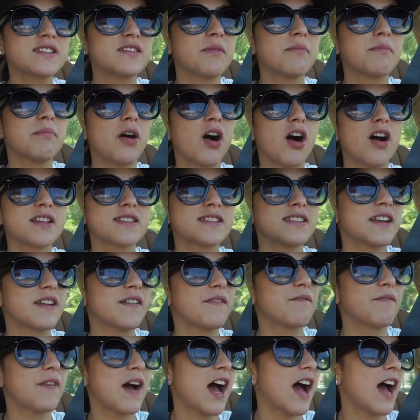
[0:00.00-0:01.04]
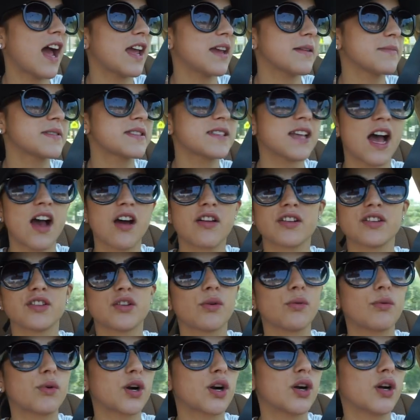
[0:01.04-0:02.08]
some positive vibes out in
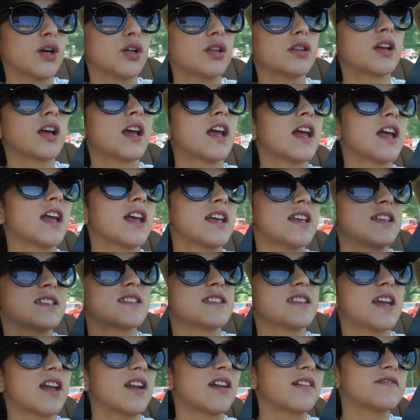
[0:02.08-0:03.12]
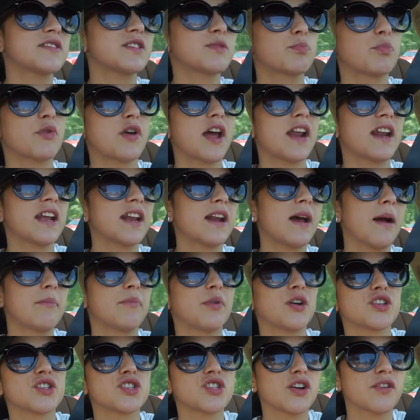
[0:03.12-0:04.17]
the world instead of spreading a
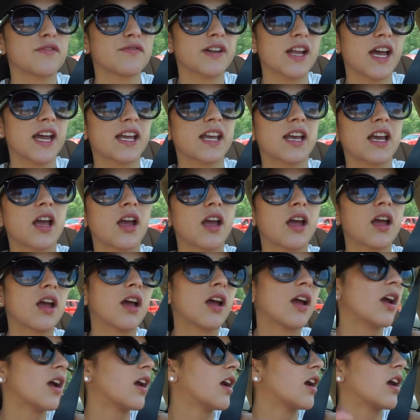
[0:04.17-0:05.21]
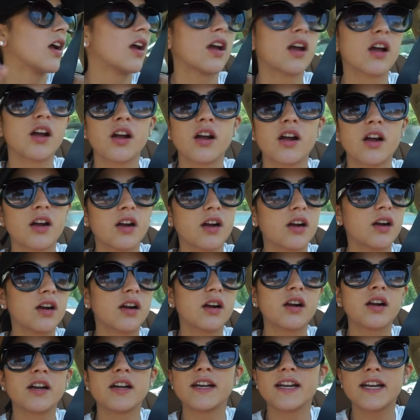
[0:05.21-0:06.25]
bunch of like
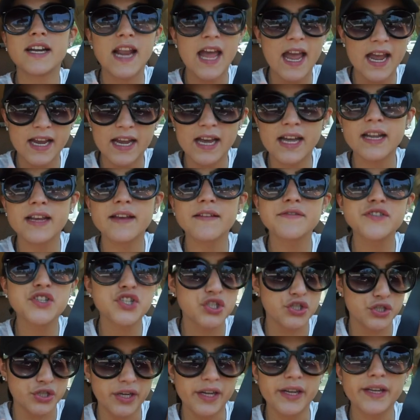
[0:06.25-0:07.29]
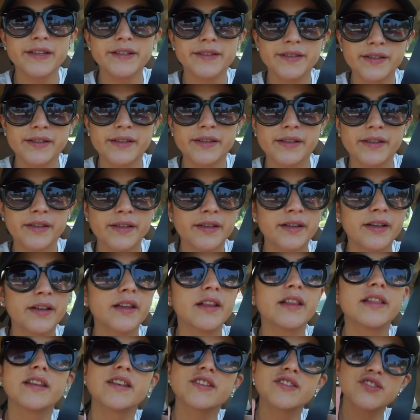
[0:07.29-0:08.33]
negative shit.
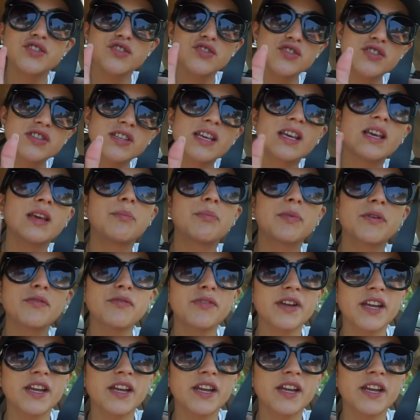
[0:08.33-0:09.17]
Let's just keep it